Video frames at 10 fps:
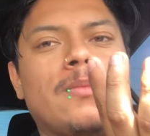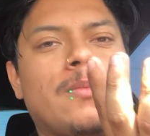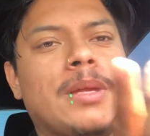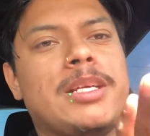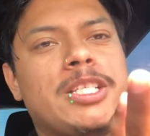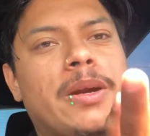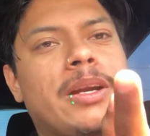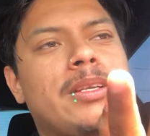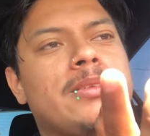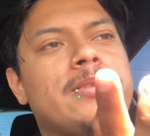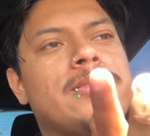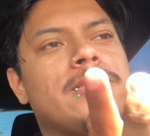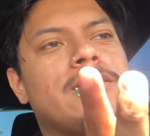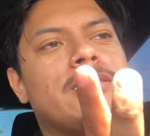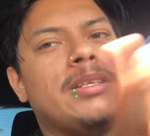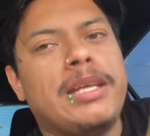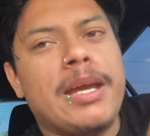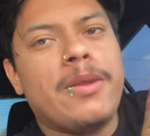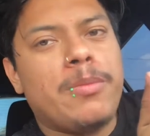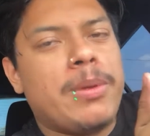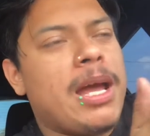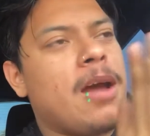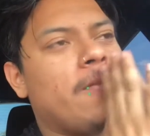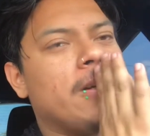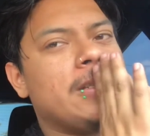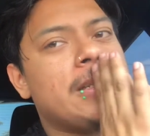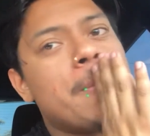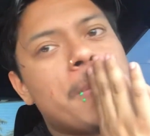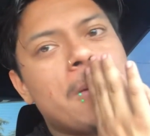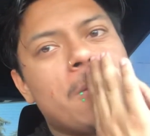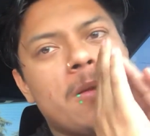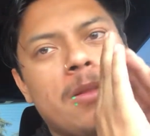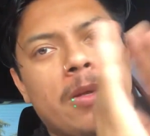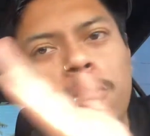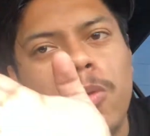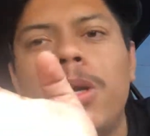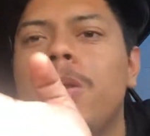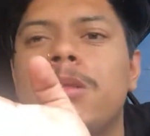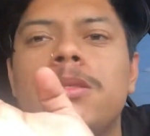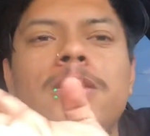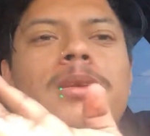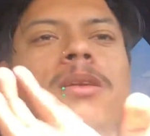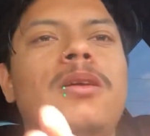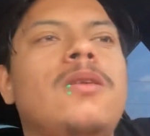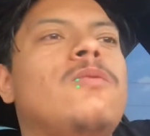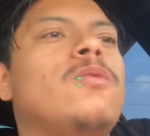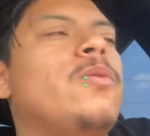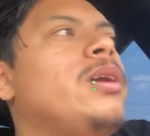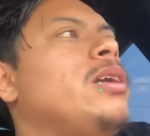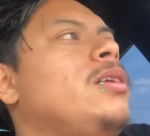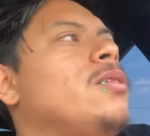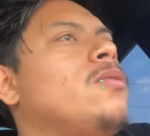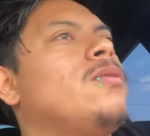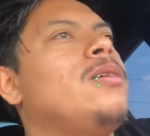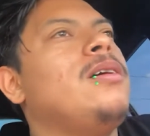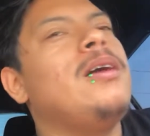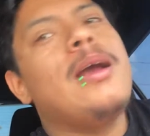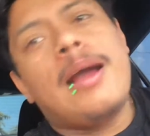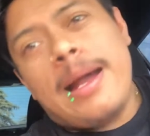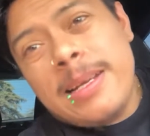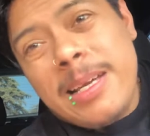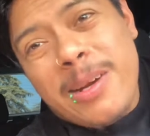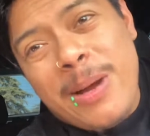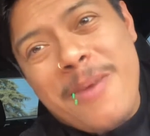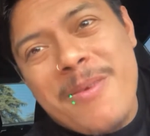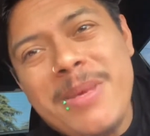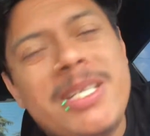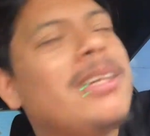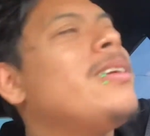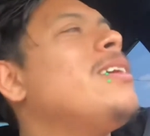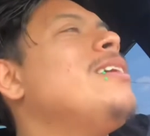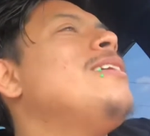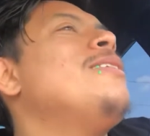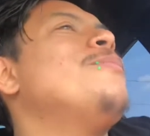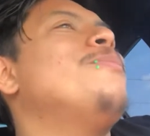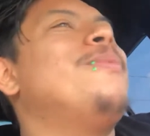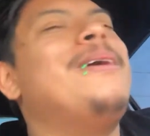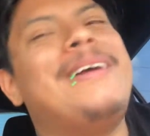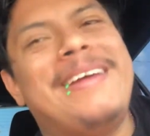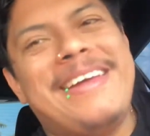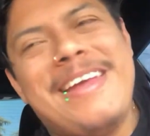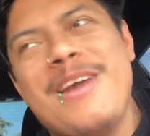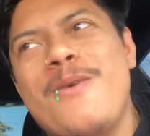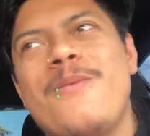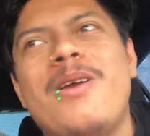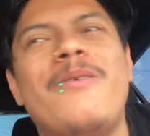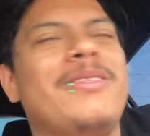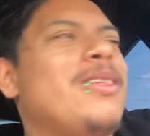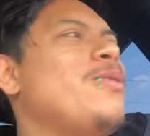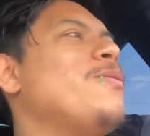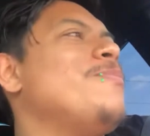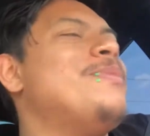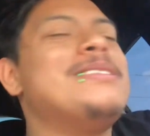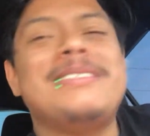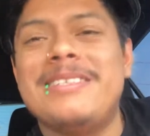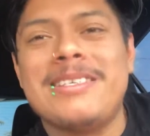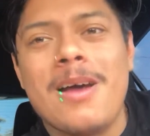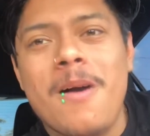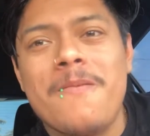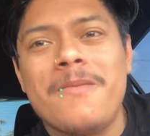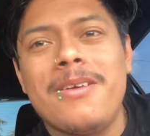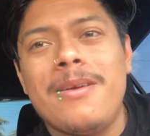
like share it together but have our separate little worlds where we can, kind of get away from each other whenever the other one pisses us off.